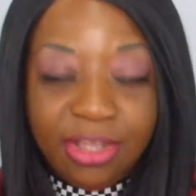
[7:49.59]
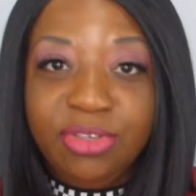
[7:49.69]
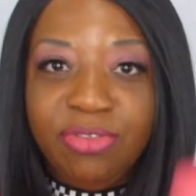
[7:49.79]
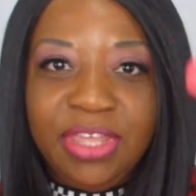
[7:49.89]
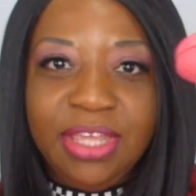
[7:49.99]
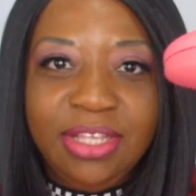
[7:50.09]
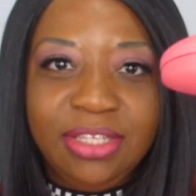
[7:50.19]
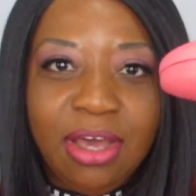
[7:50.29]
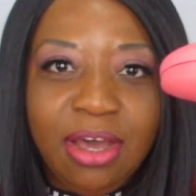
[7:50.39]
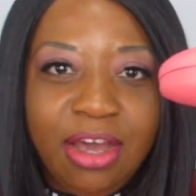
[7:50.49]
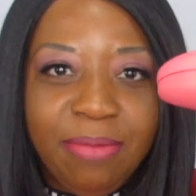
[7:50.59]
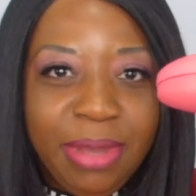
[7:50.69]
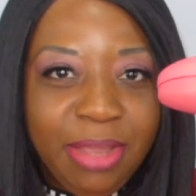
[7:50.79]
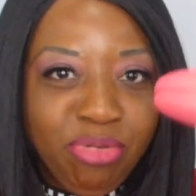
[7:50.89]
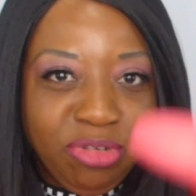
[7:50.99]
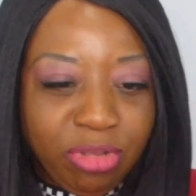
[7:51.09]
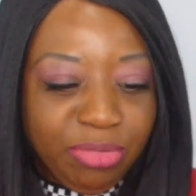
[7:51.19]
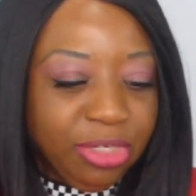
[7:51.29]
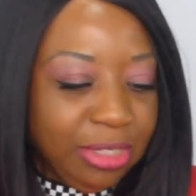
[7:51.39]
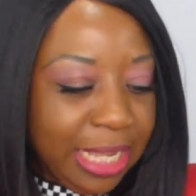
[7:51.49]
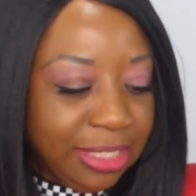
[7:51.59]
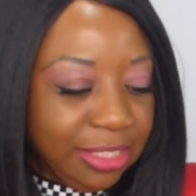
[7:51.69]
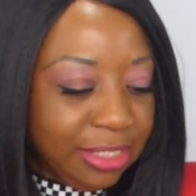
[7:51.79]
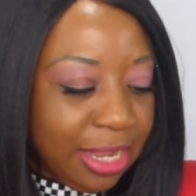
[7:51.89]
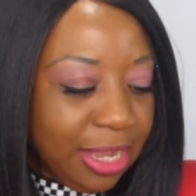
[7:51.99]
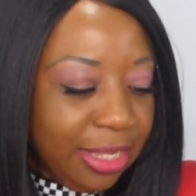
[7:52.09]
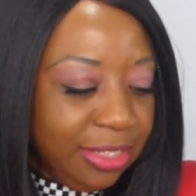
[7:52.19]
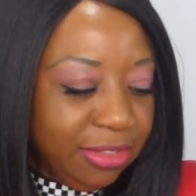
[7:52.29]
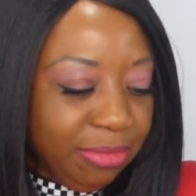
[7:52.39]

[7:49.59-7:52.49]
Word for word: So these are my prescription glasses, guys.